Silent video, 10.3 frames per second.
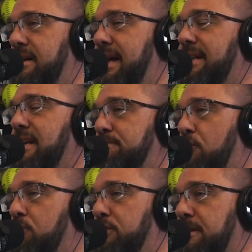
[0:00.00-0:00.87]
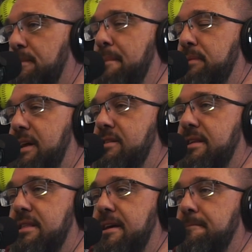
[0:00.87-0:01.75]
A lot of times Pro Bowl's a
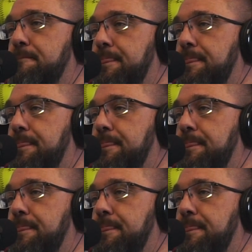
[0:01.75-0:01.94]
popularity thing.